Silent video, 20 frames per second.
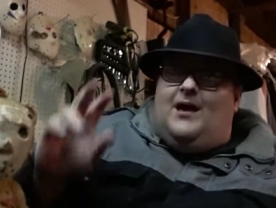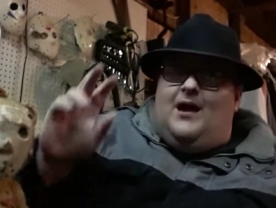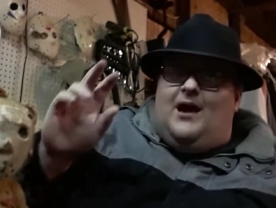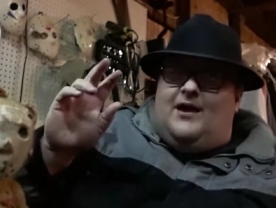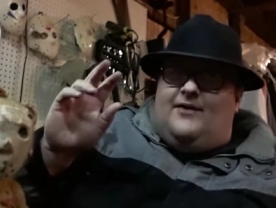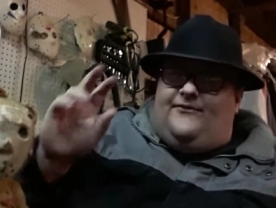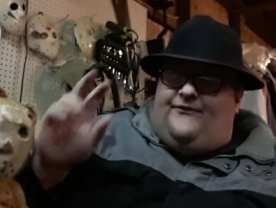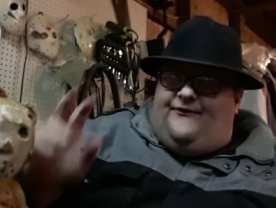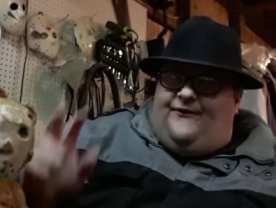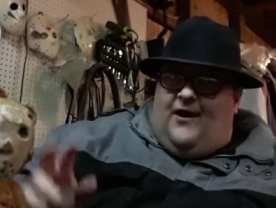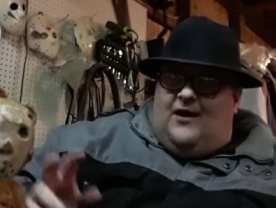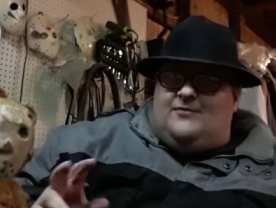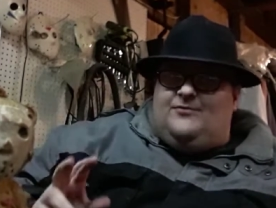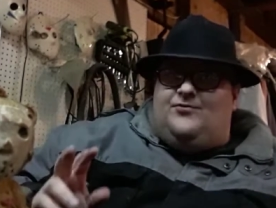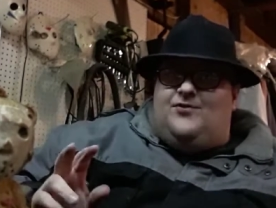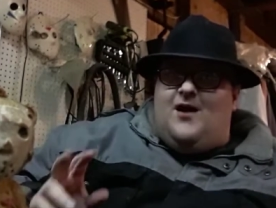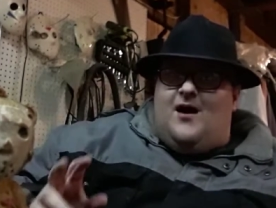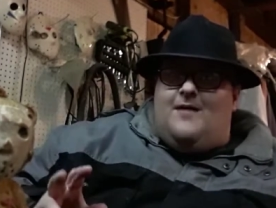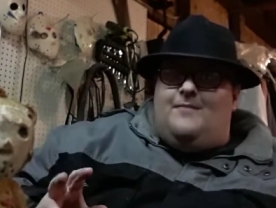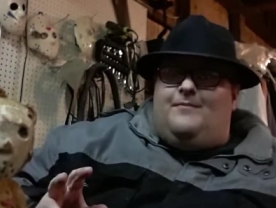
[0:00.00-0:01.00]
it
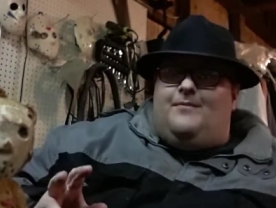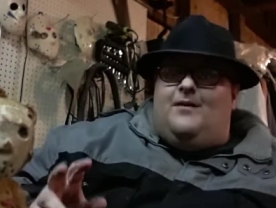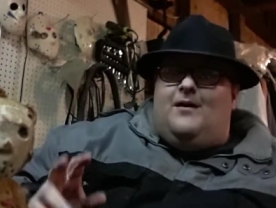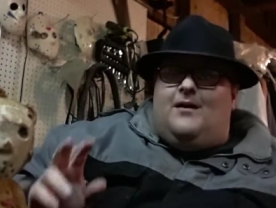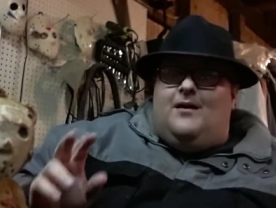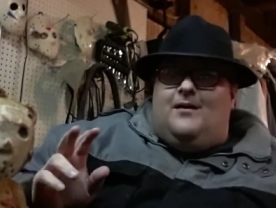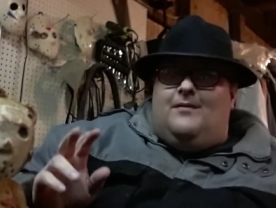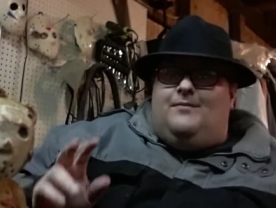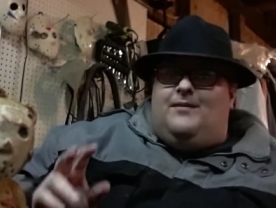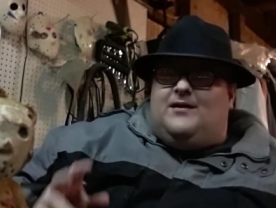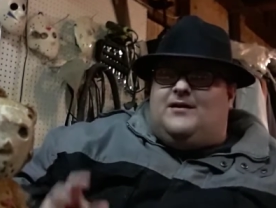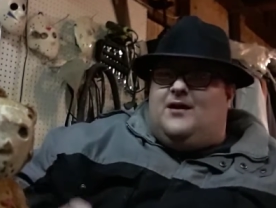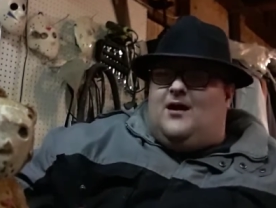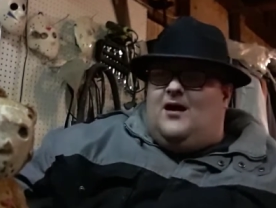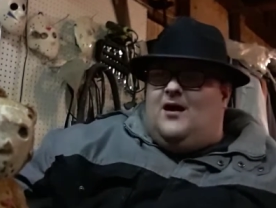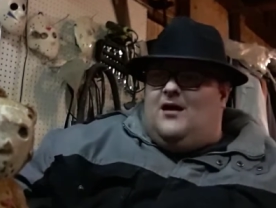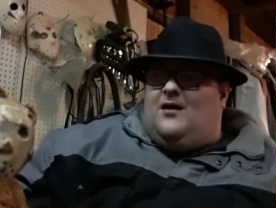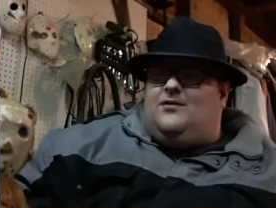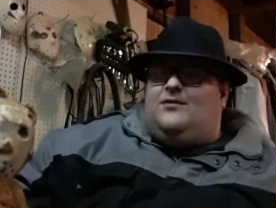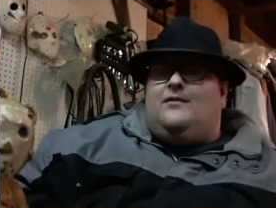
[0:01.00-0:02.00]
fucked up
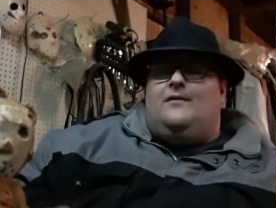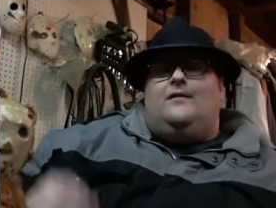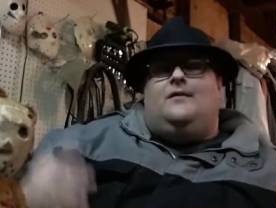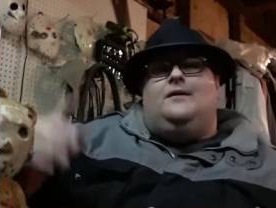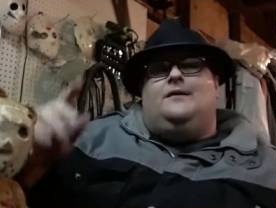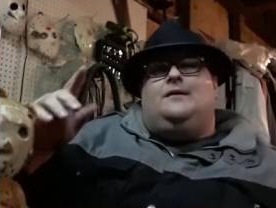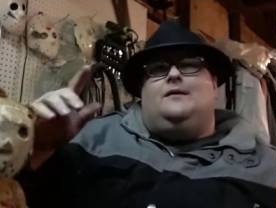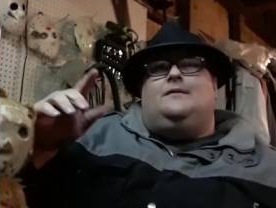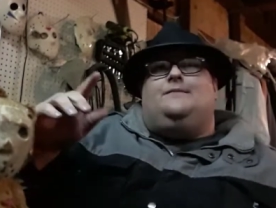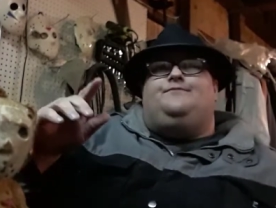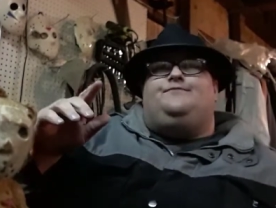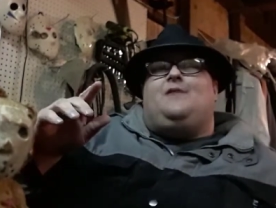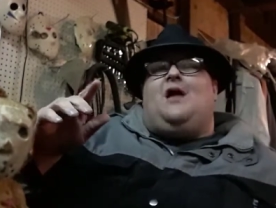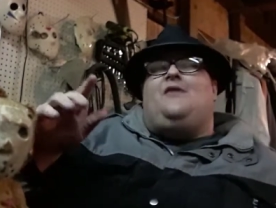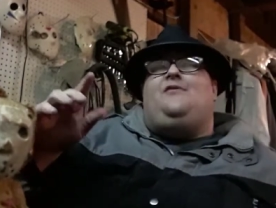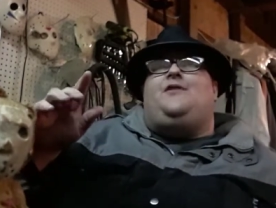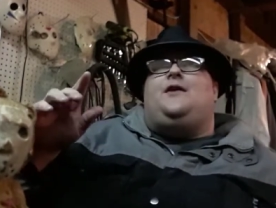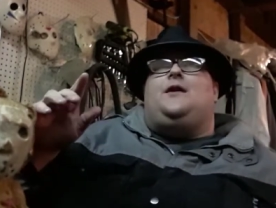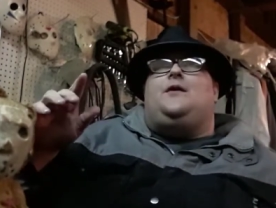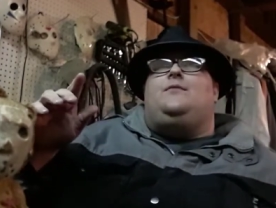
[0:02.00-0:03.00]
because
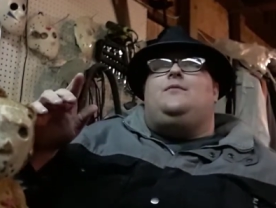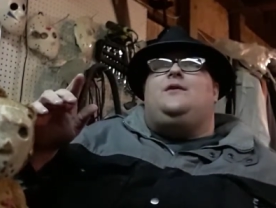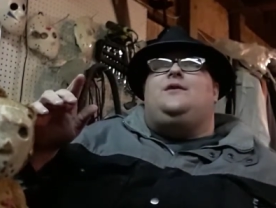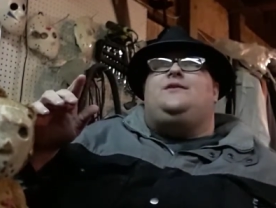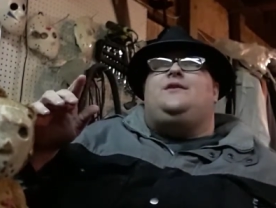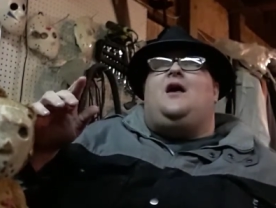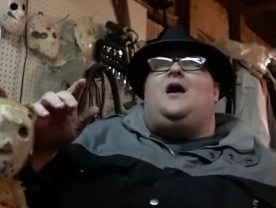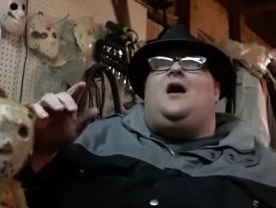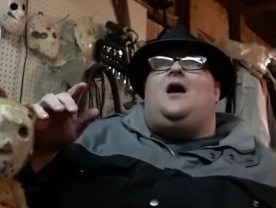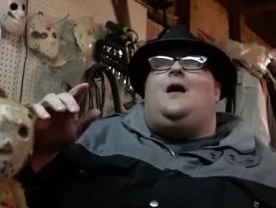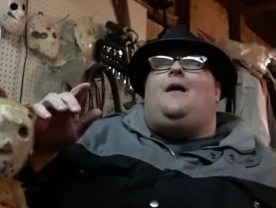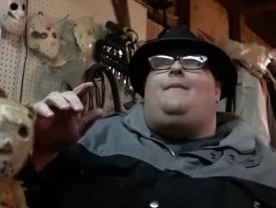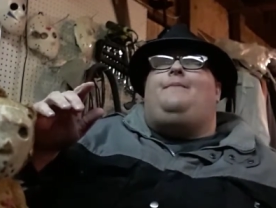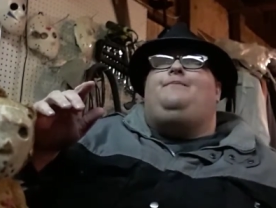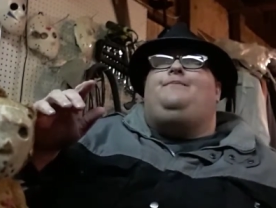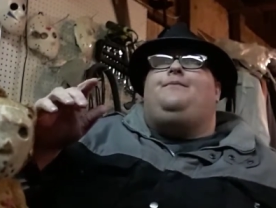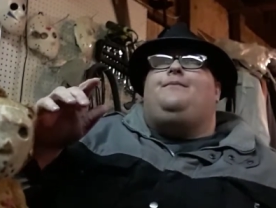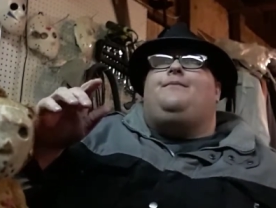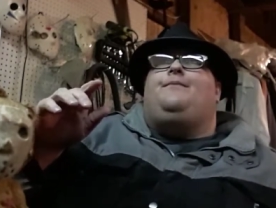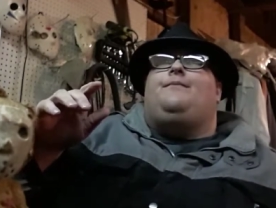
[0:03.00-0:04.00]
I think it was um,